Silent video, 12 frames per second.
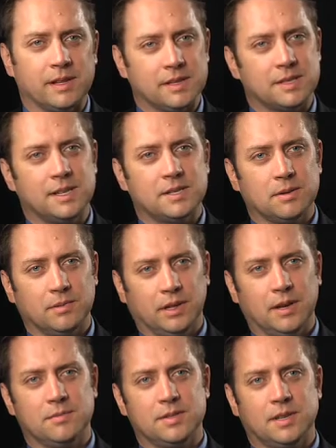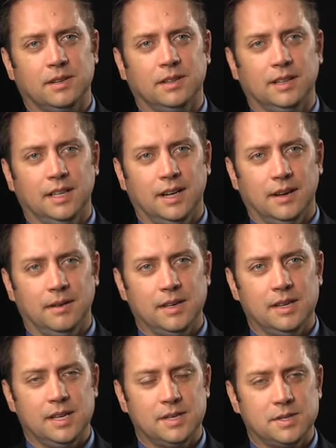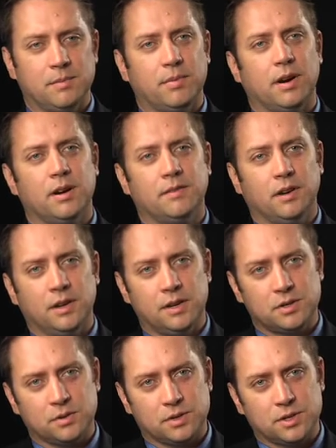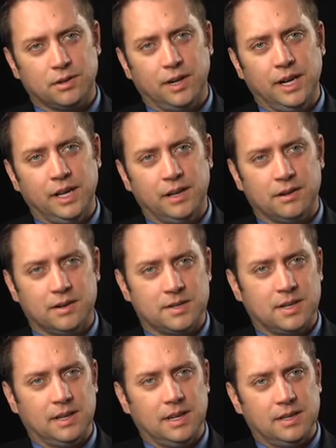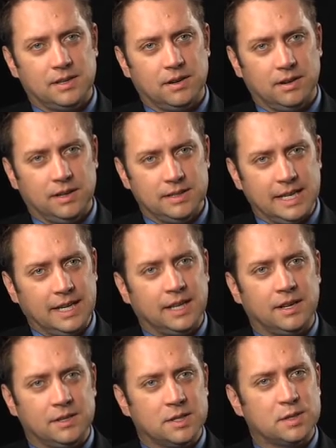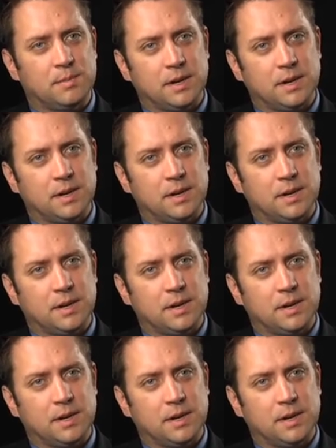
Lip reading: Let's say someone comes in, is it part of your initial screening, or are you taking it in just